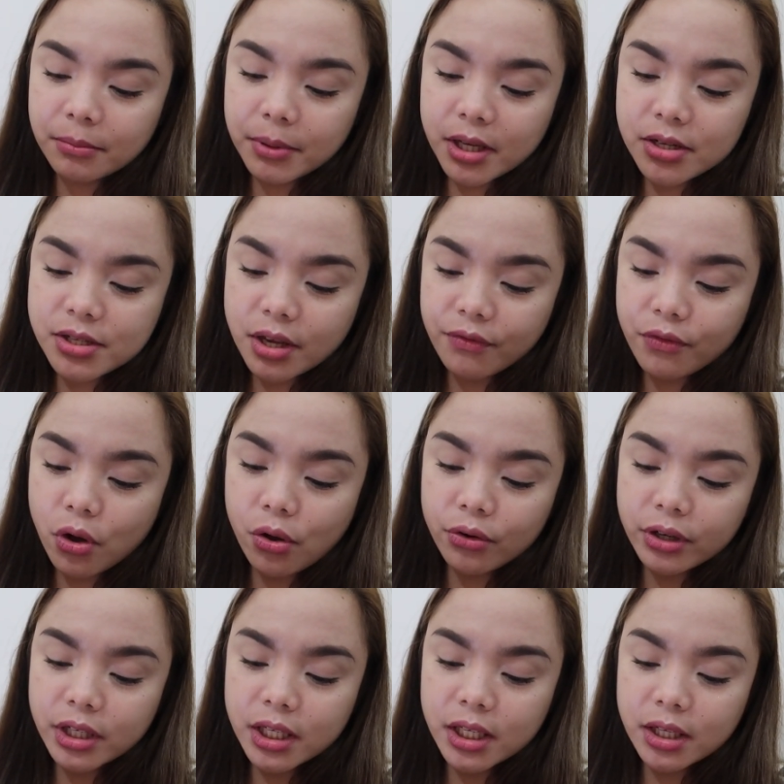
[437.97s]
because I've
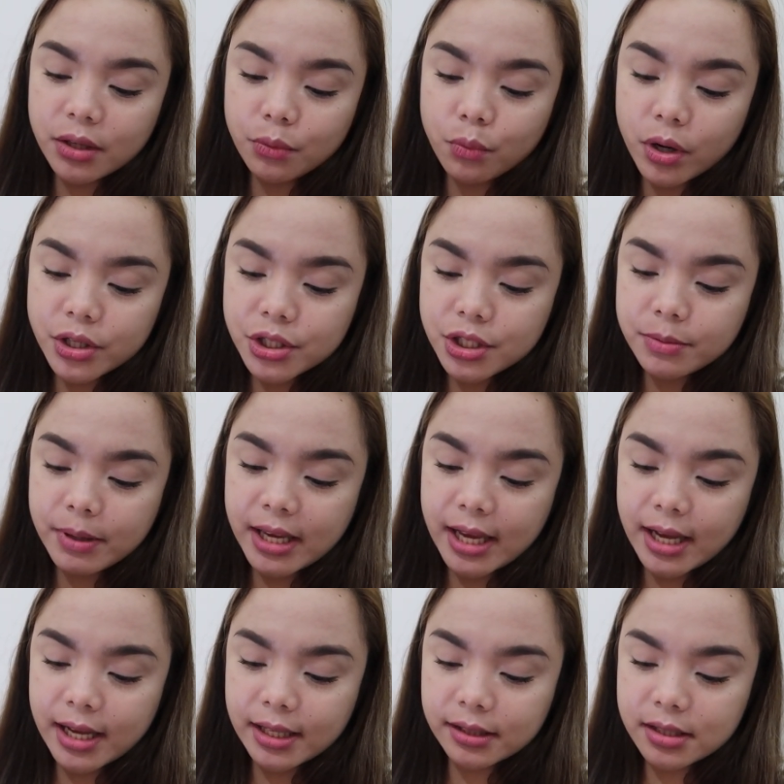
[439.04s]
already washed my
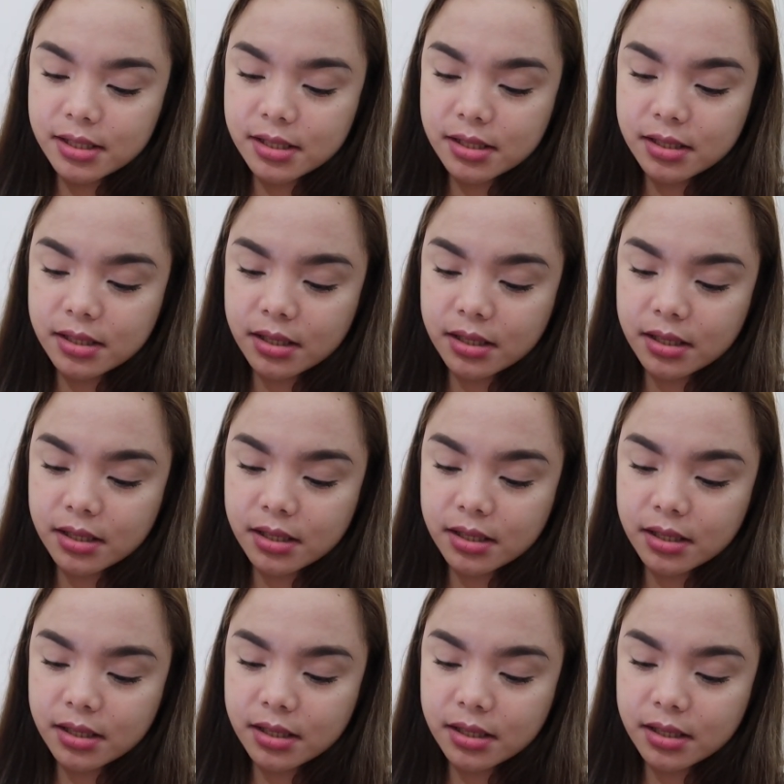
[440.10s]
hands.